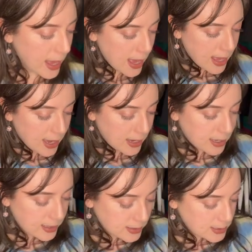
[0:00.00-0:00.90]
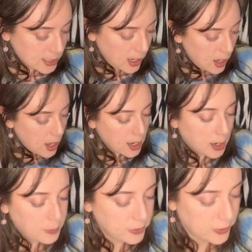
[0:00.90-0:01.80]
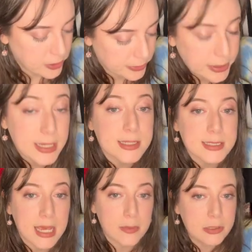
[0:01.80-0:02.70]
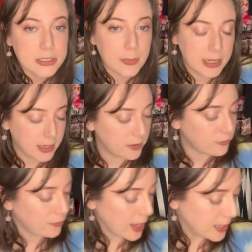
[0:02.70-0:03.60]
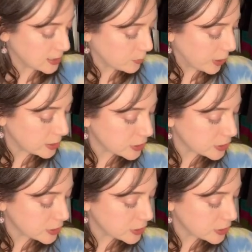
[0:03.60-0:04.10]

And a couple of other things came into my life as well.